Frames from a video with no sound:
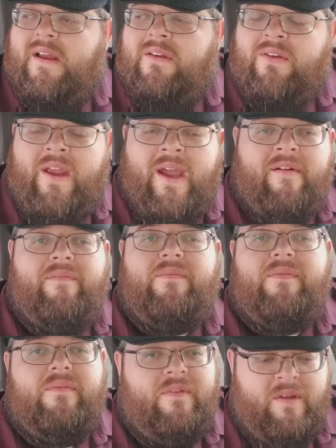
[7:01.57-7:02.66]
so yeah,
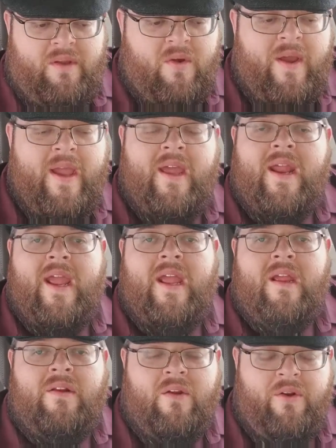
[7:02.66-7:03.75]
go ahead
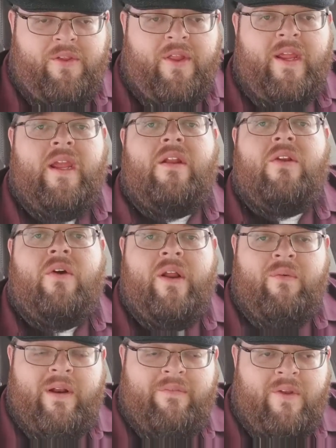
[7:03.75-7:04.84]
and go to the link, donate
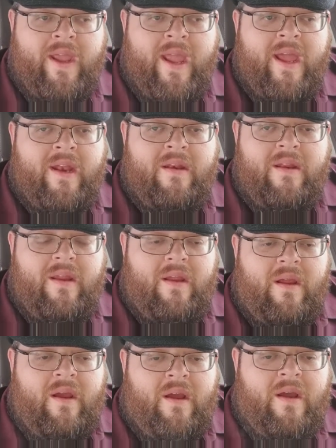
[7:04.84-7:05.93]
whatever you can,
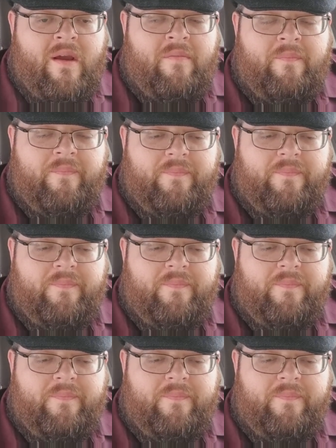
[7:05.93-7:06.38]
um,